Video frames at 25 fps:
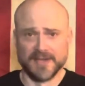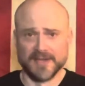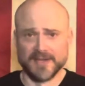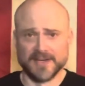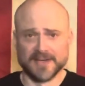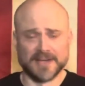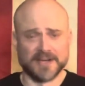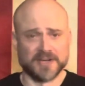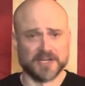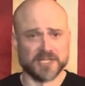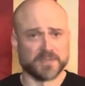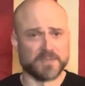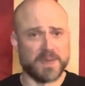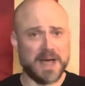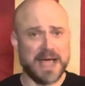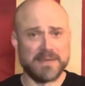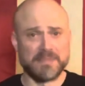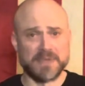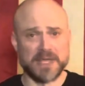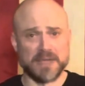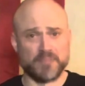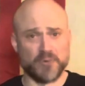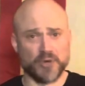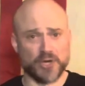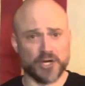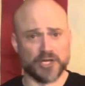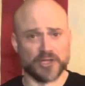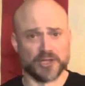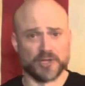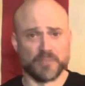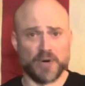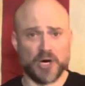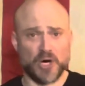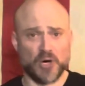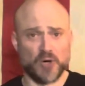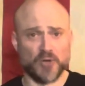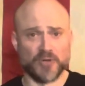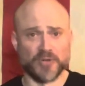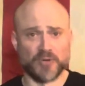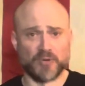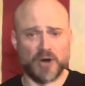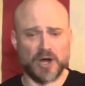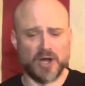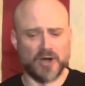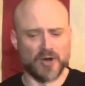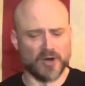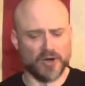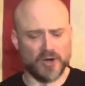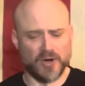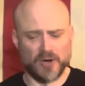Now, despite me putting the pole in the
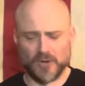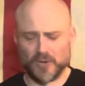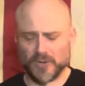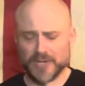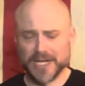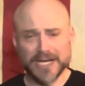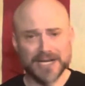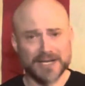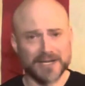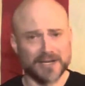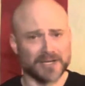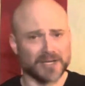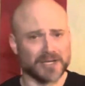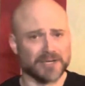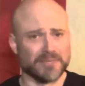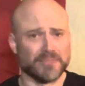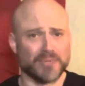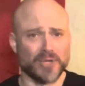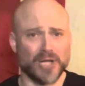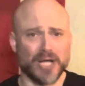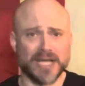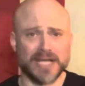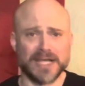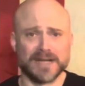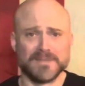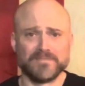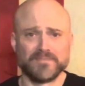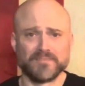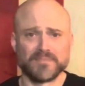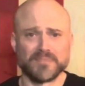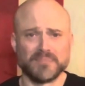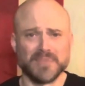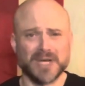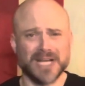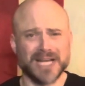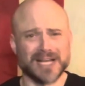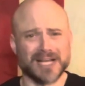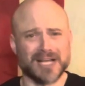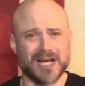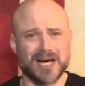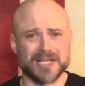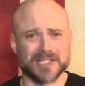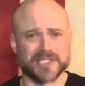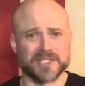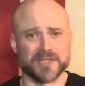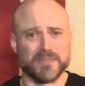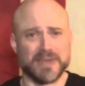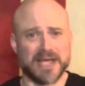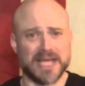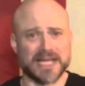wrong hole, he didn't complain, but it caused
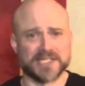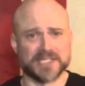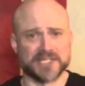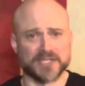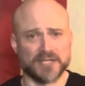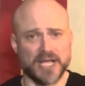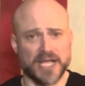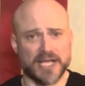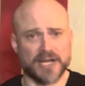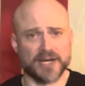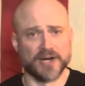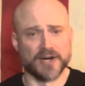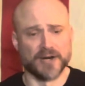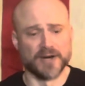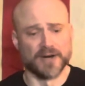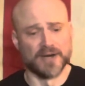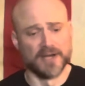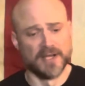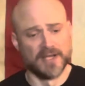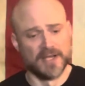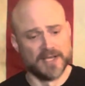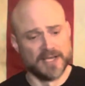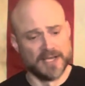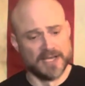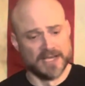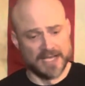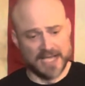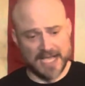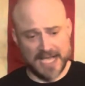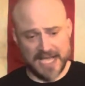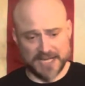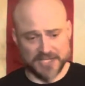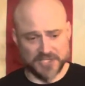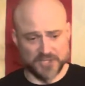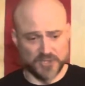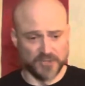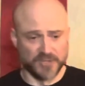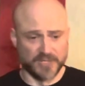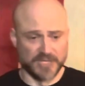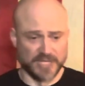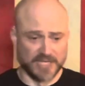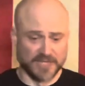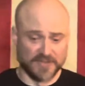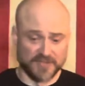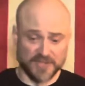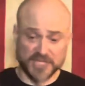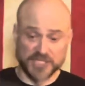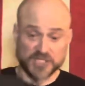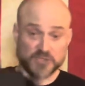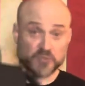a mess later. Actually,
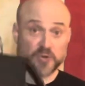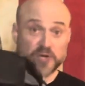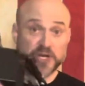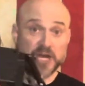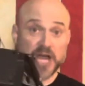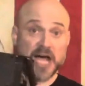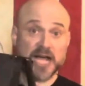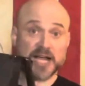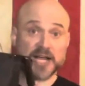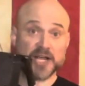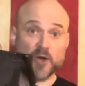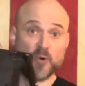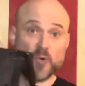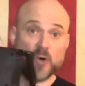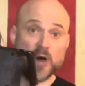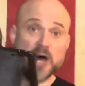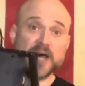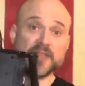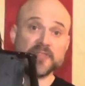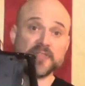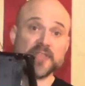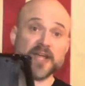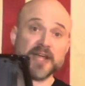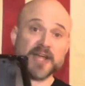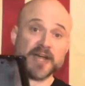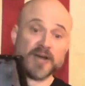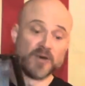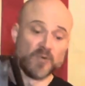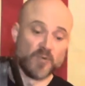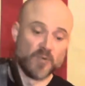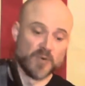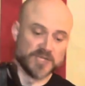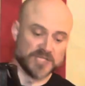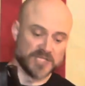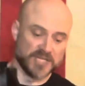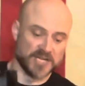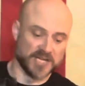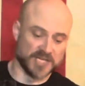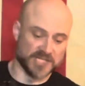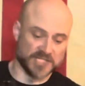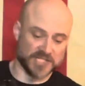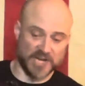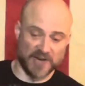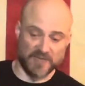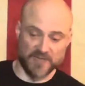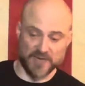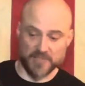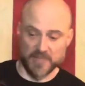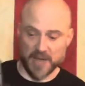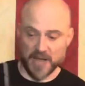this would not go on there once I
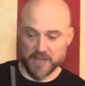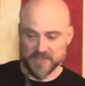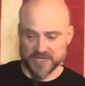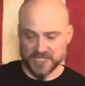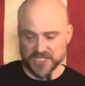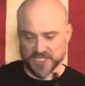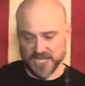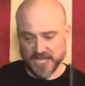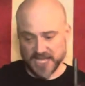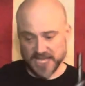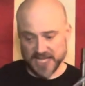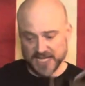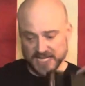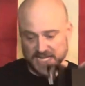discovered my mistake.